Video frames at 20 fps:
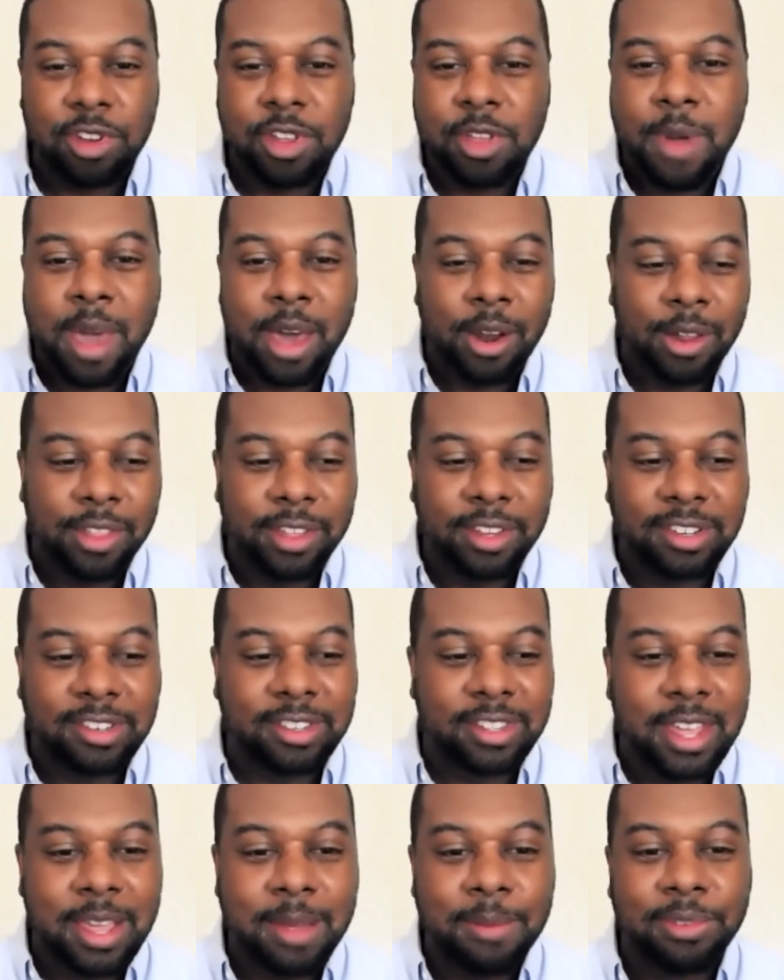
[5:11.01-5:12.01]
You had all these
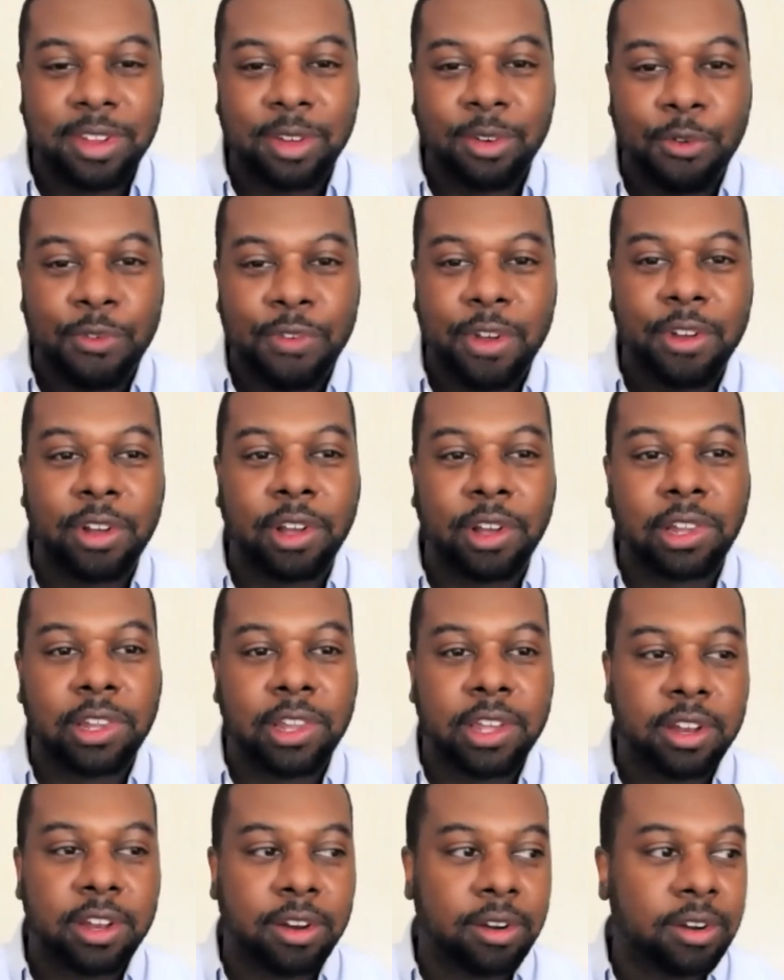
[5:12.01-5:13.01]
themes that were very
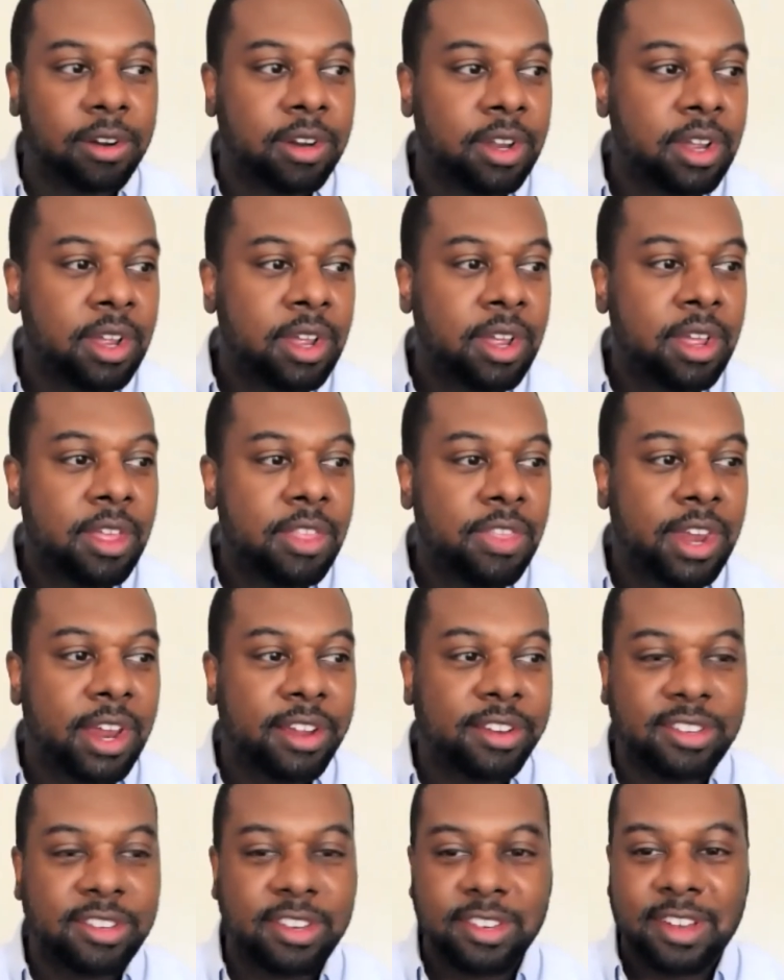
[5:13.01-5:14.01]
clear that as a
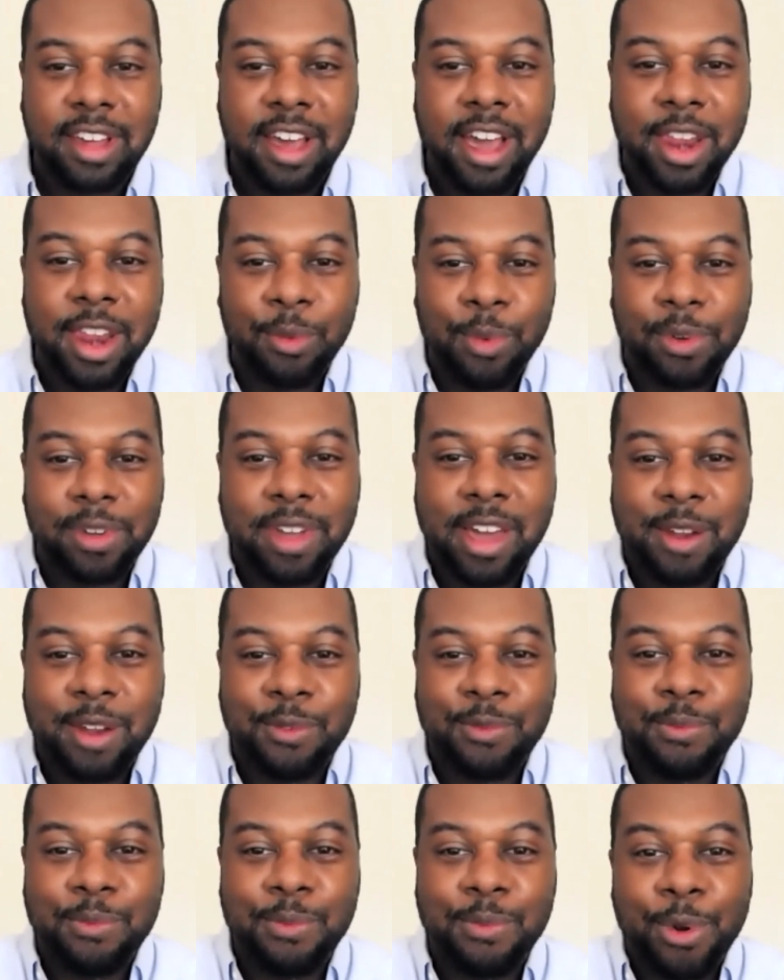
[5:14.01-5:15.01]
society, we were kind of
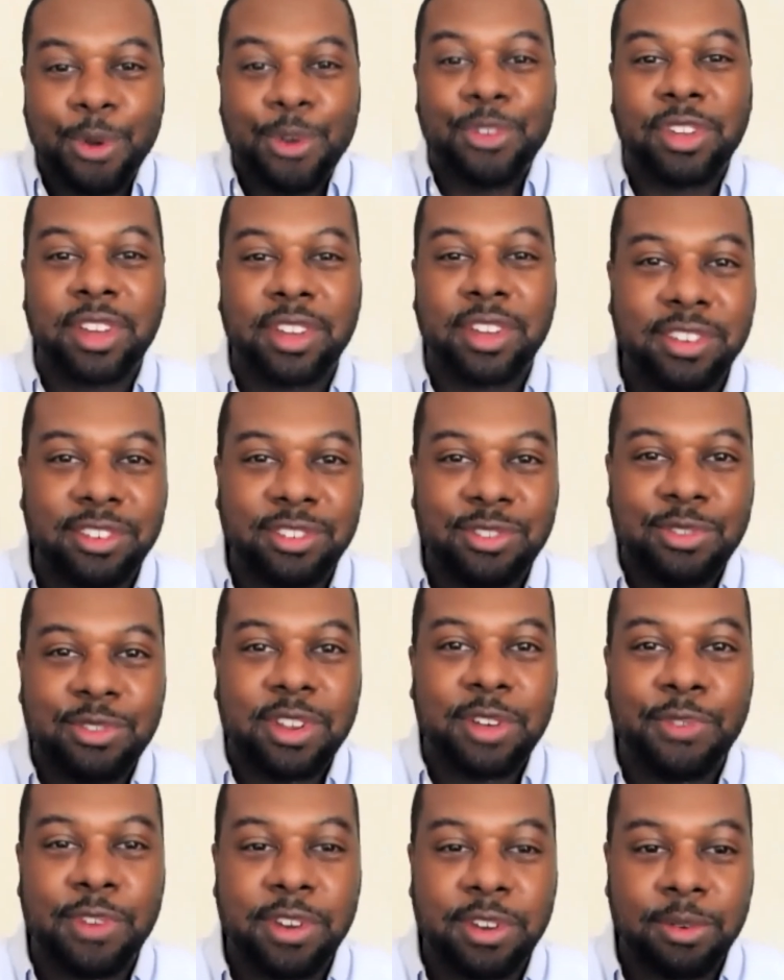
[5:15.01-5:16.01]
merging into two
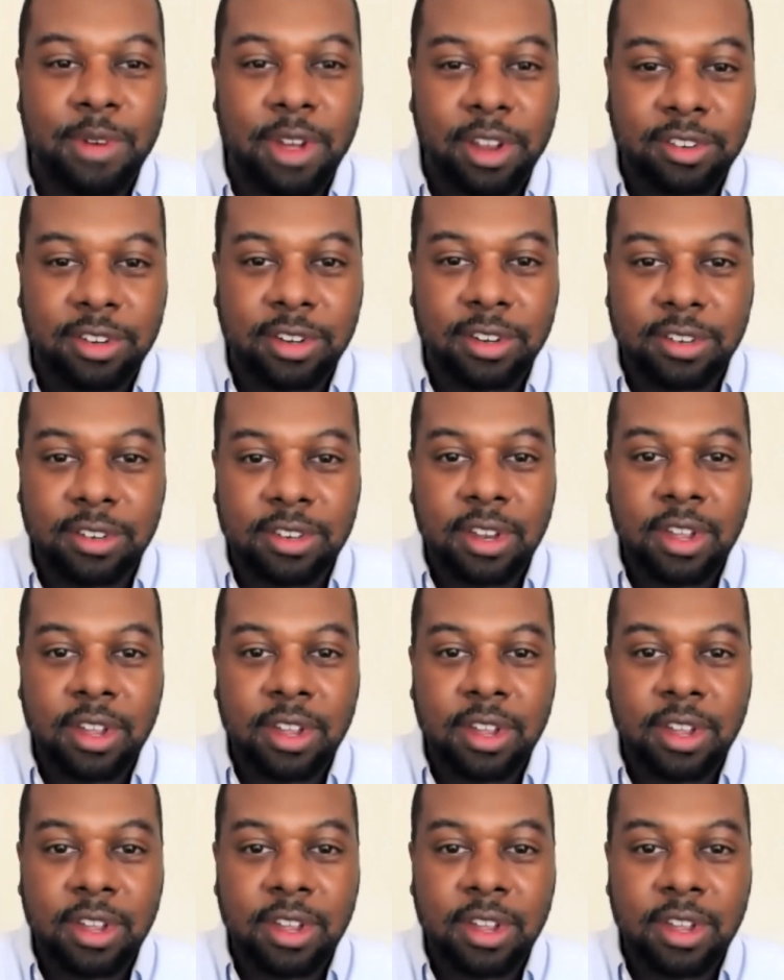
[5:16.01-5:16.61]
different directions.